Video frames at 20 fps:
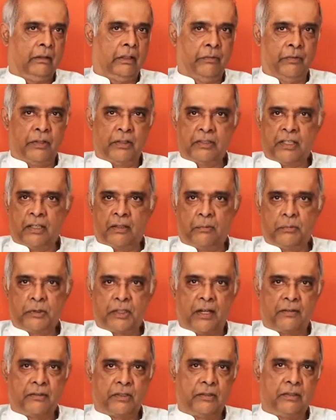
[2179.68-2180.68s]
given the
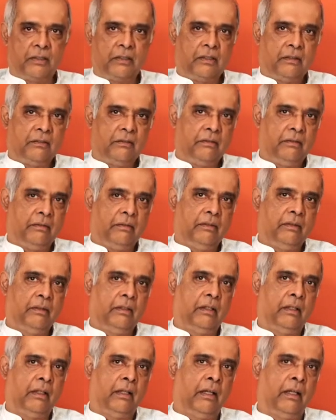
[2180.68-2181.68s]
circumstances.
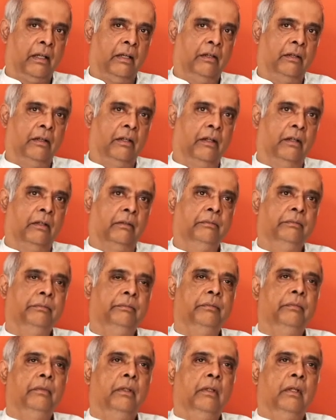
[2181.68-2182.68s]
And
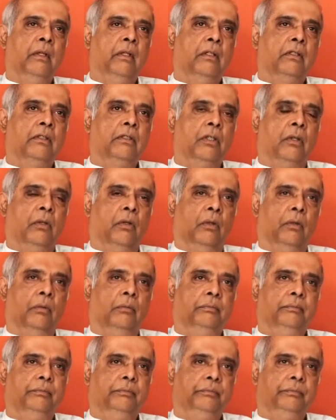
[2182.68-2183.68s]

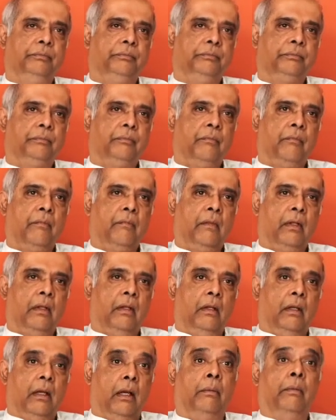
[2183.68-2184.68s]
so,
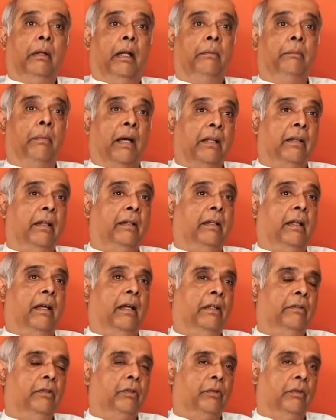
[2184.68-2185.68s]
and by then I
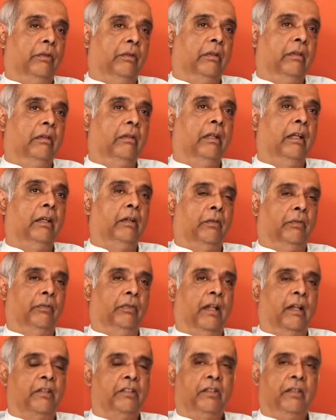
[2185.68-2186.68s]
had to think of
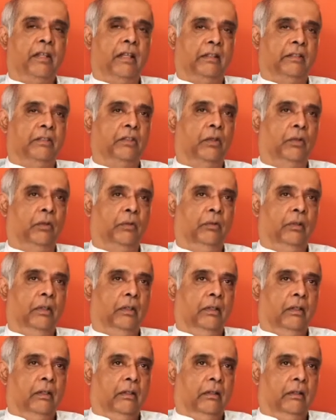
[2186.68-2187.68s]
larger things. So
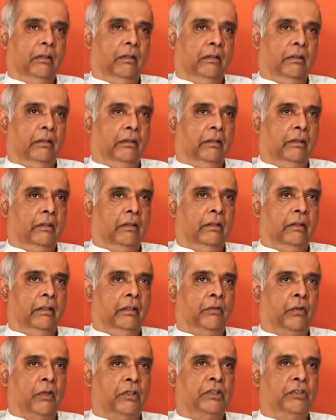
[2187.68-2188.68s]

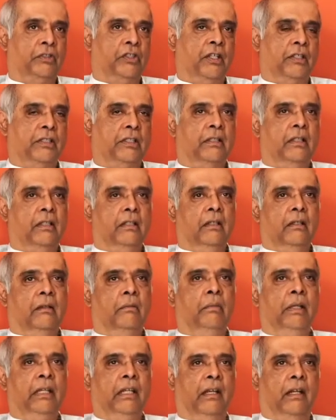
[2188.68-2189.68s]
it wasn't just
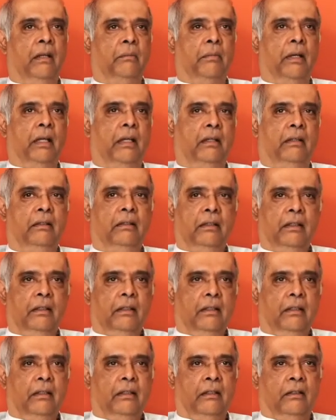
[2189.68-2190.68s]
me and my,
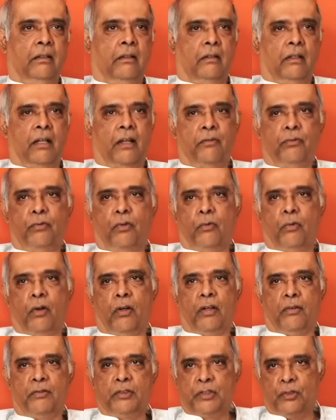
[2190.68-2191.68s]
you know, love for
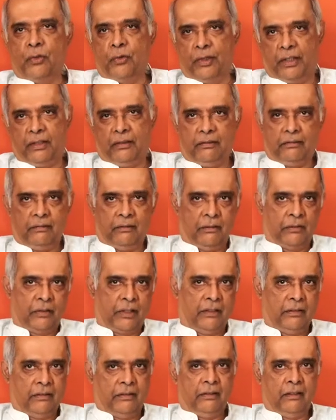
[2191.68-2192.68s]
what I was doing.
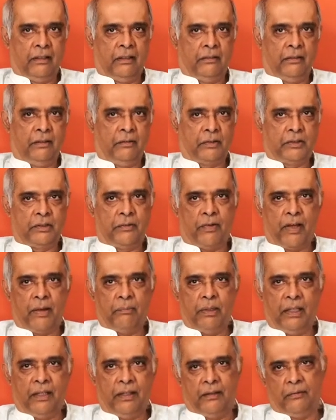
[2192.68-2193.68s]
Okay, there was the
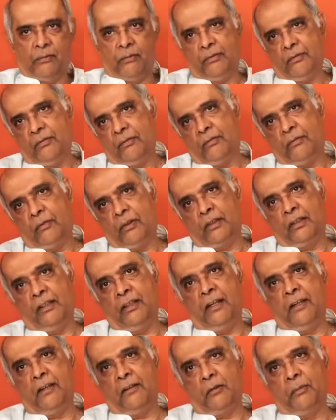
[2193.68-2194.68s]
family and what
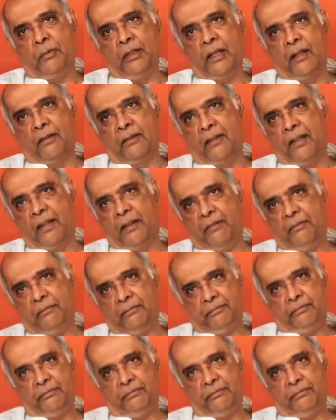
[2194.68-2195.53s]
needed to be done there.